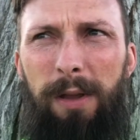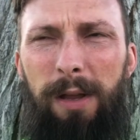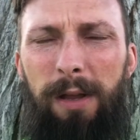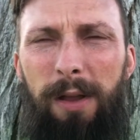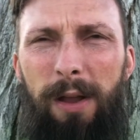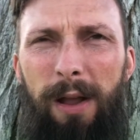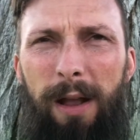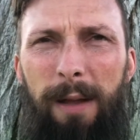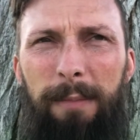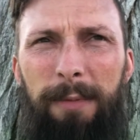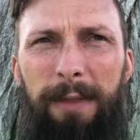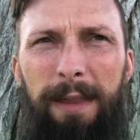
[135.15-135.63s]

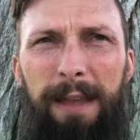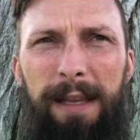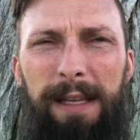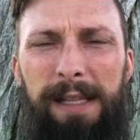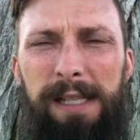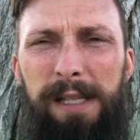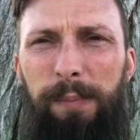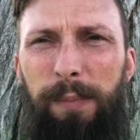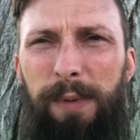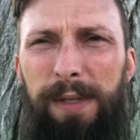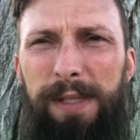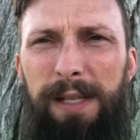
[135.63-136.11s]
I'm thinking
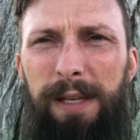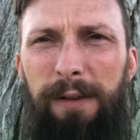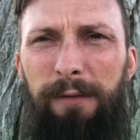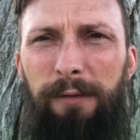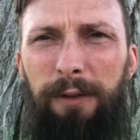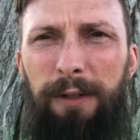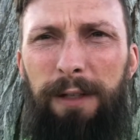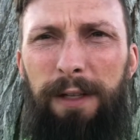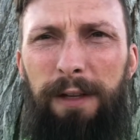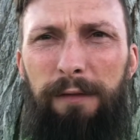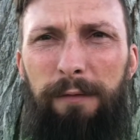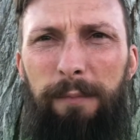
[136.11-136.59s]

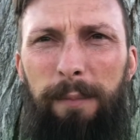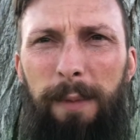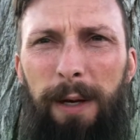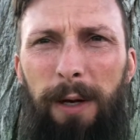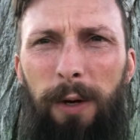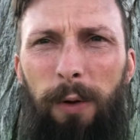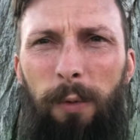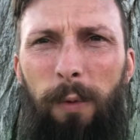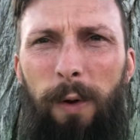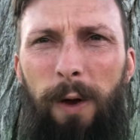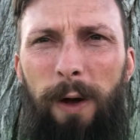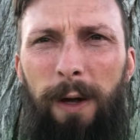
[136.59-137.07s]
specifically of
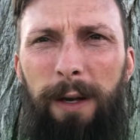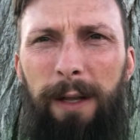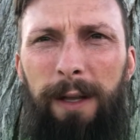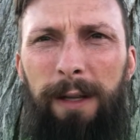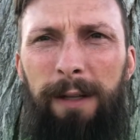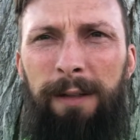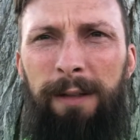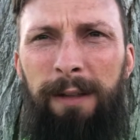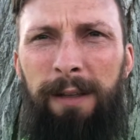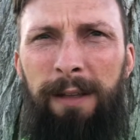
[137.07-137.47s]
marijuana.